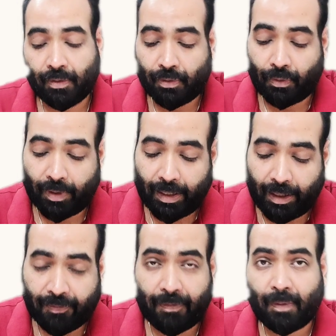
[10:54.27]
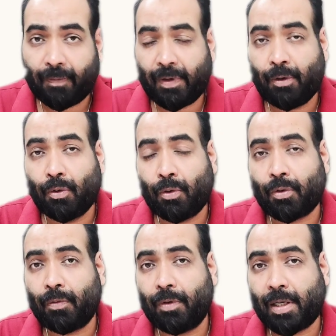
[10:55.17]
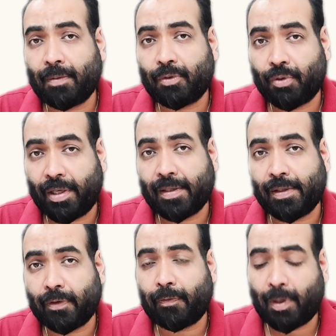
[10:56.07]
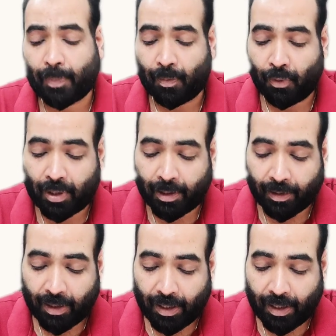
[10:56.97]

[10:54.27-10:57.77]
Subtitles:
So if we go to the choices of the promoter,